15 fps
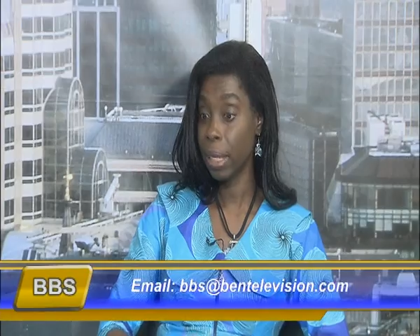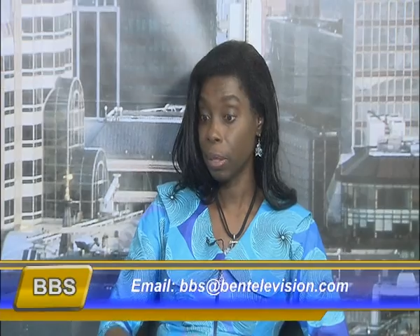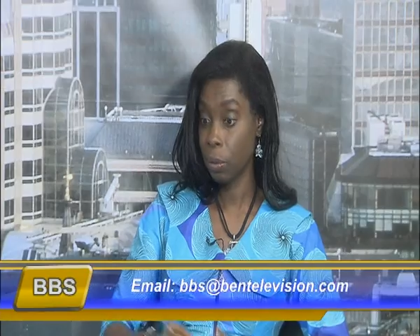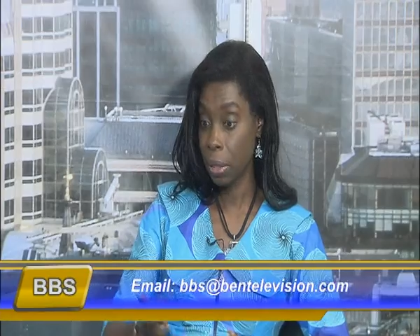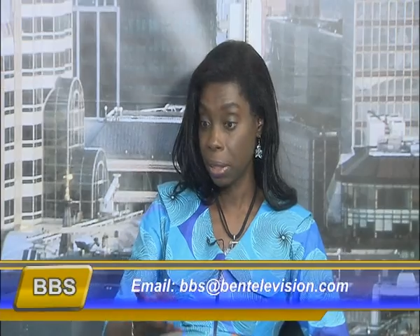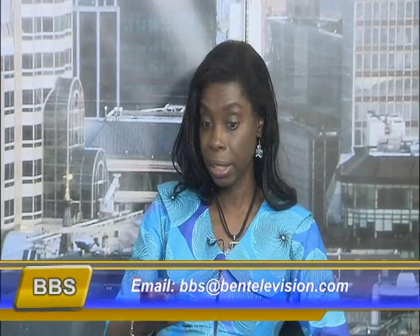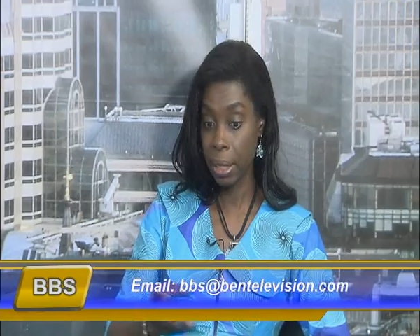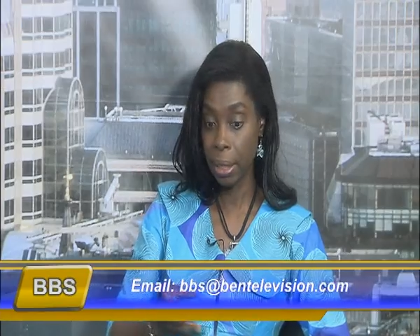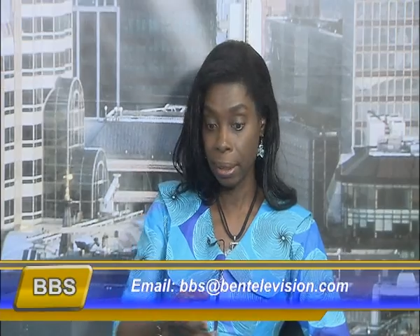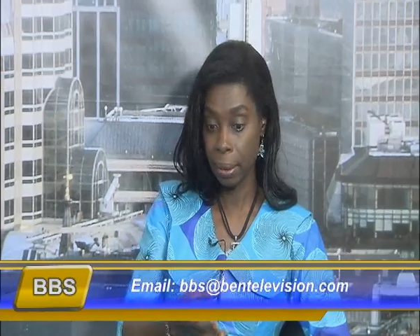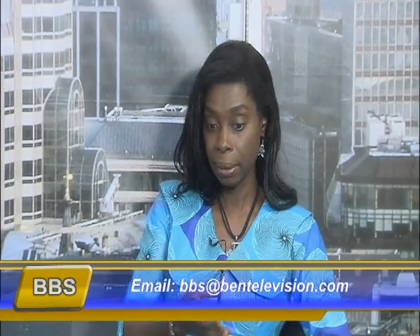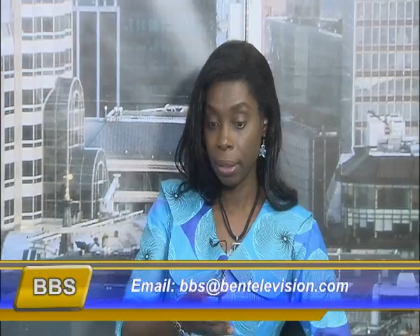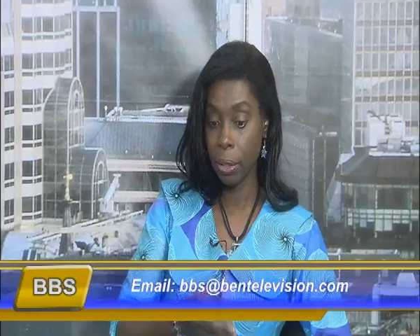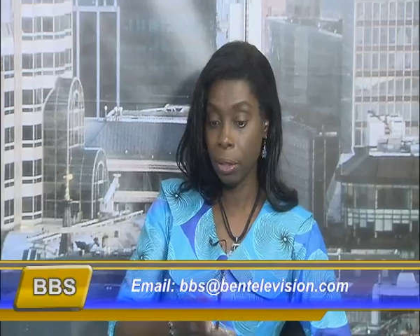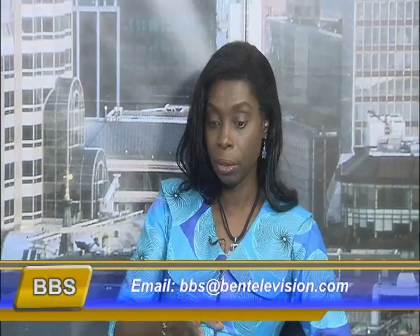like we said
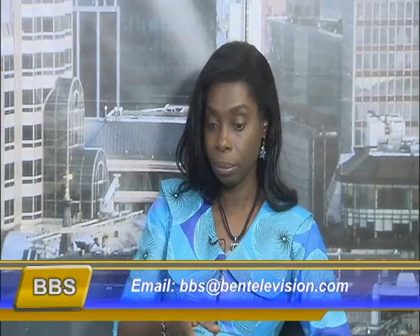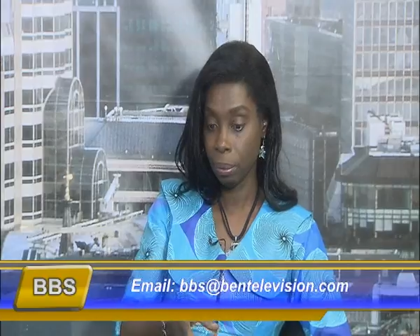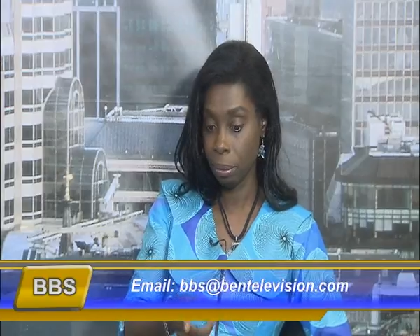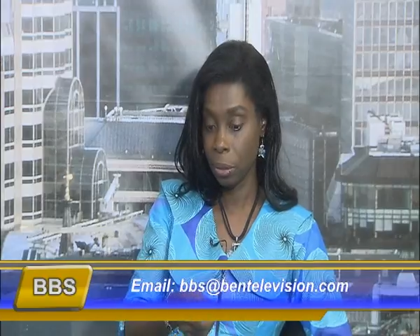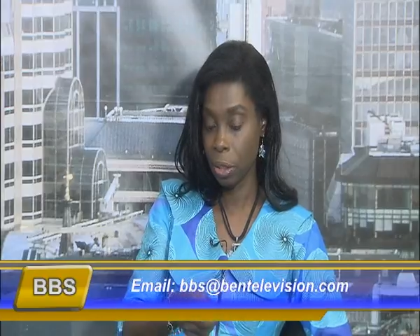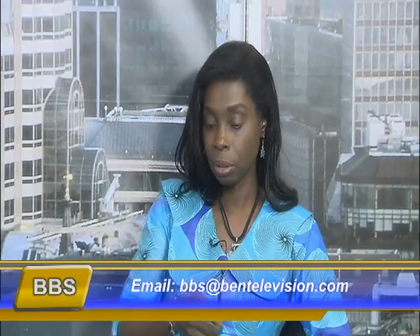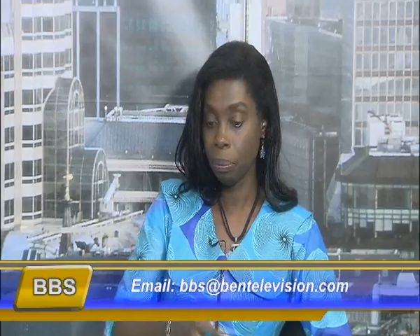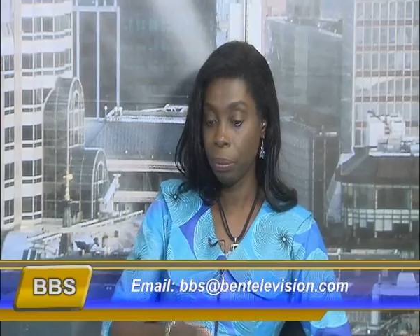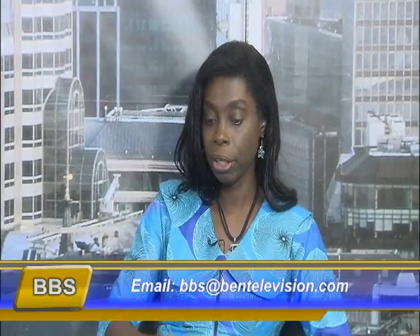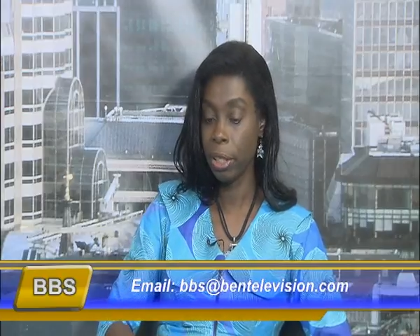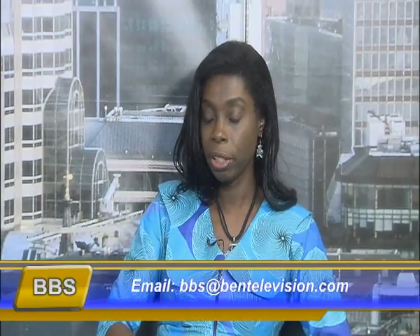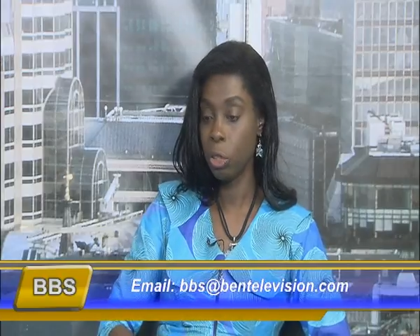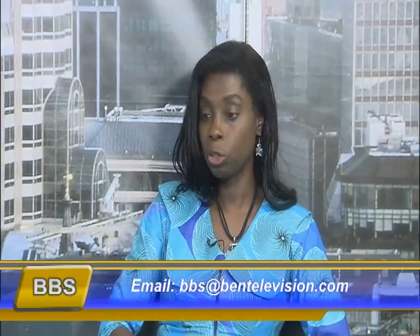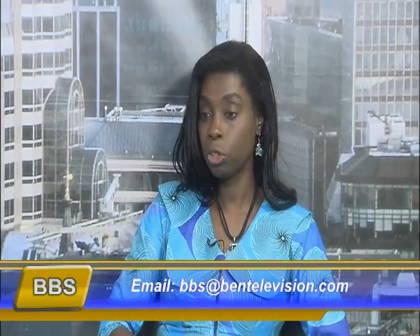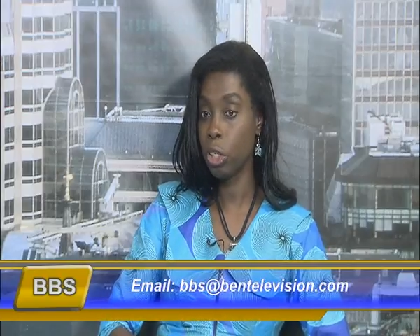in in, a,
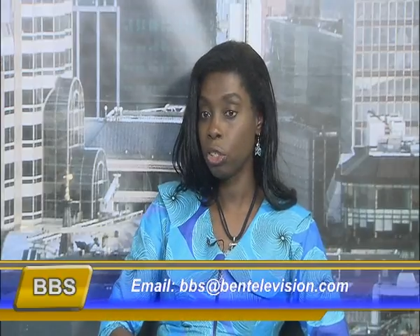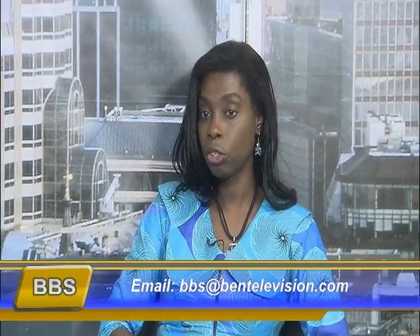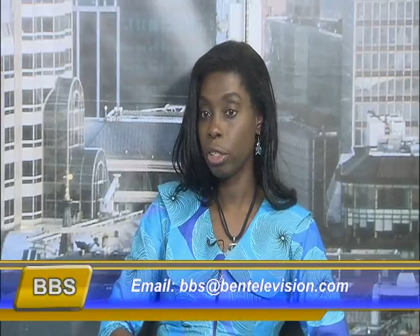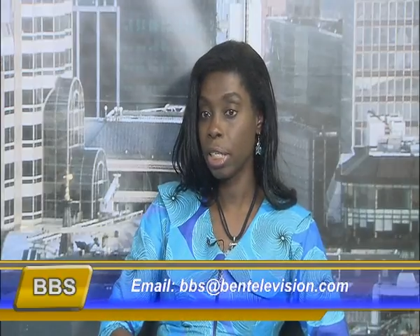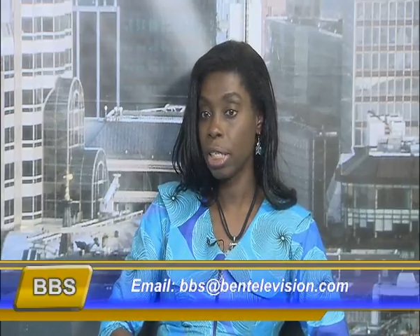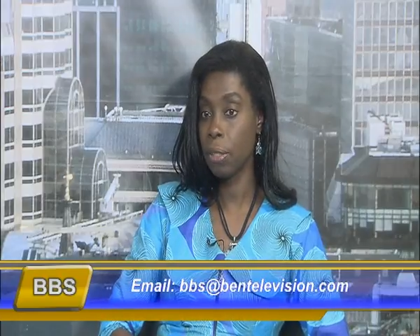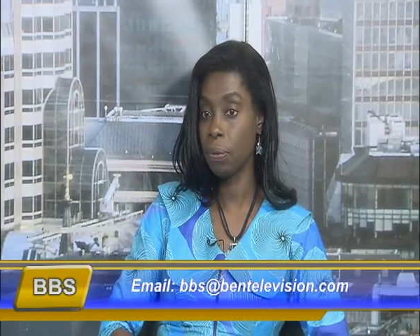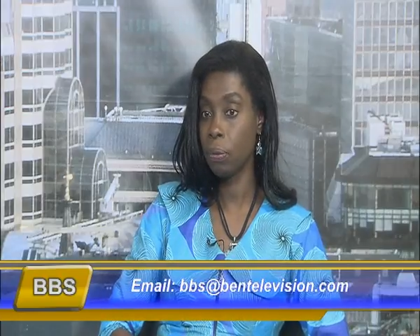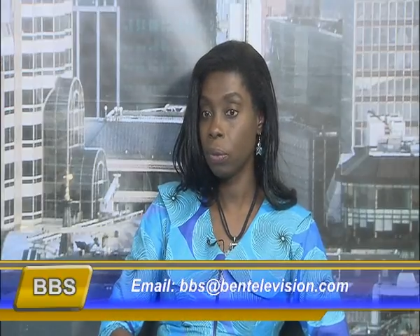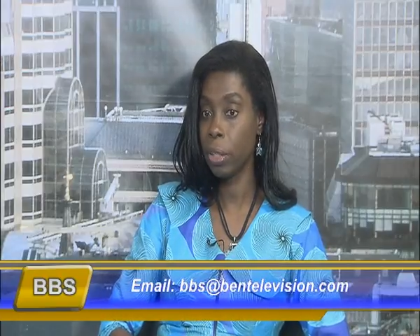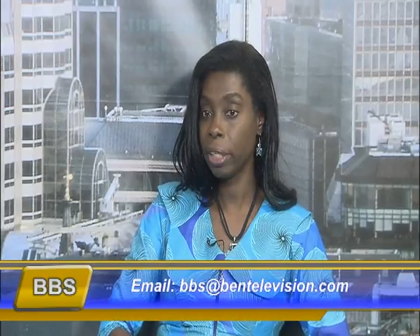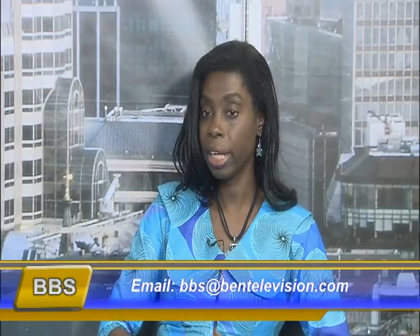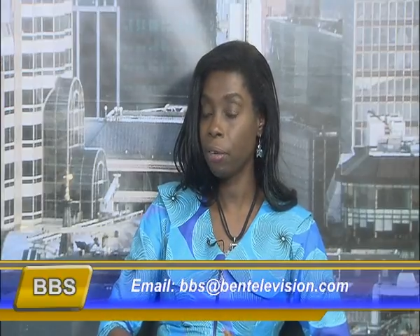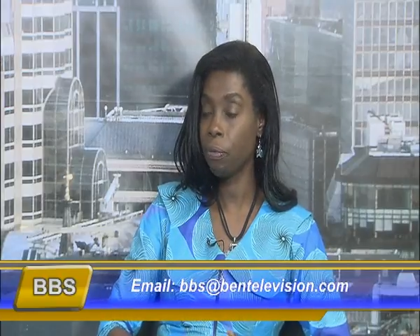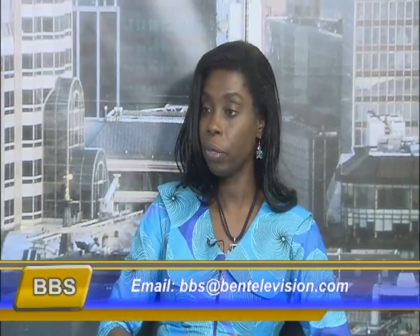in the introduction, it's for mm
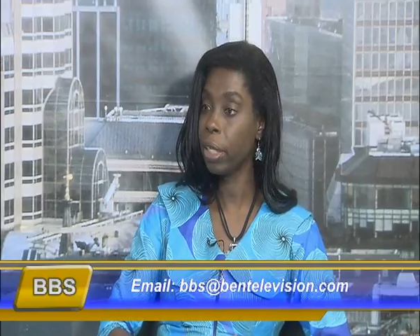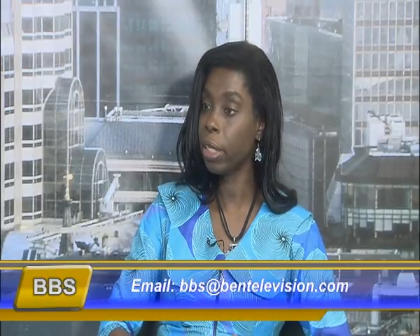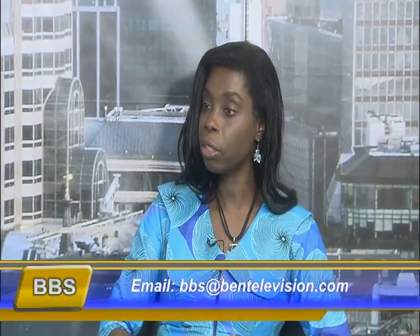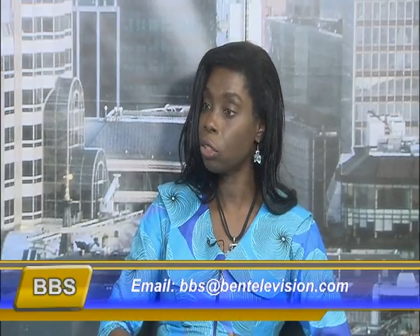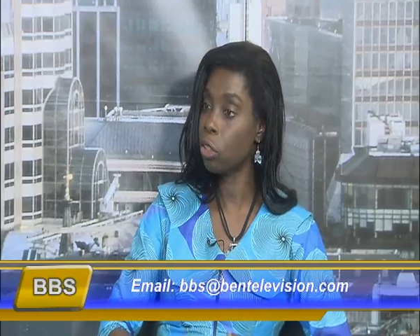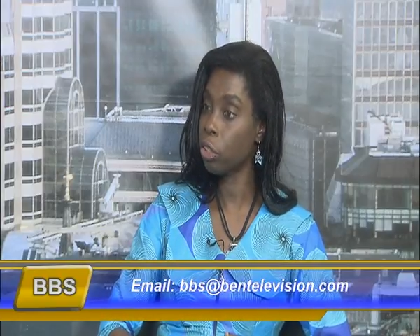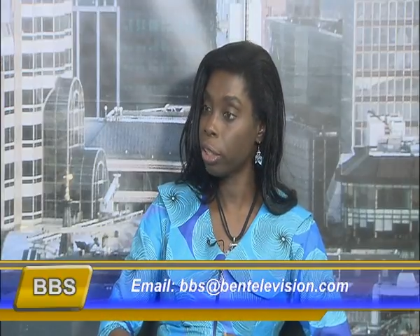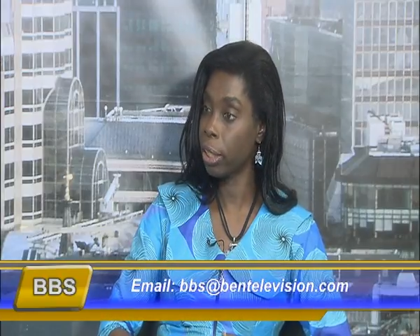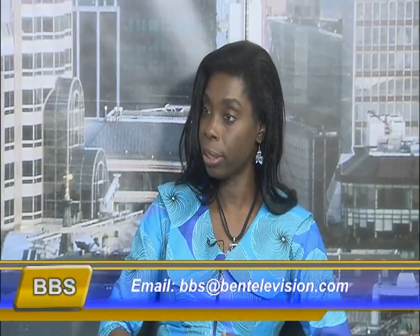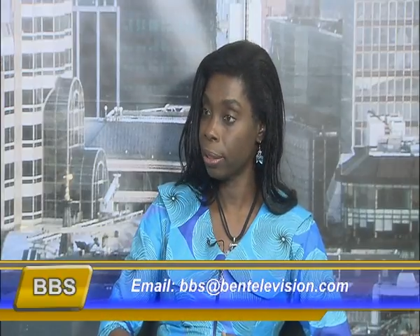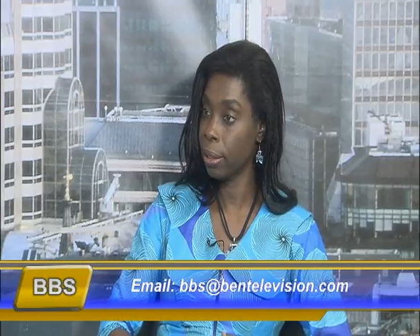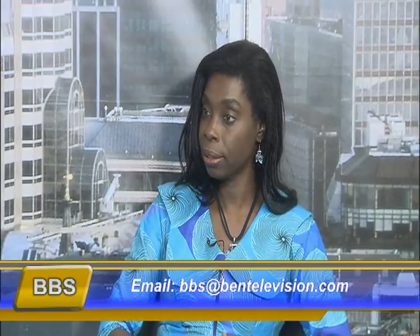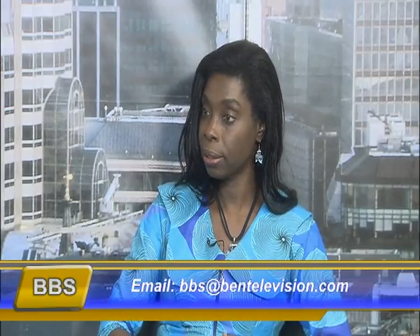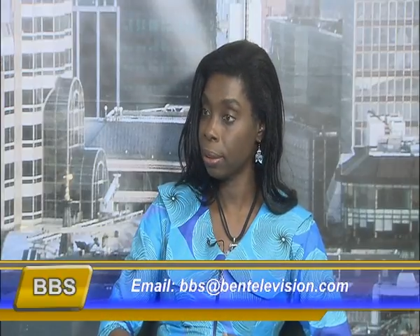-hmm. the mm-hmm. African child.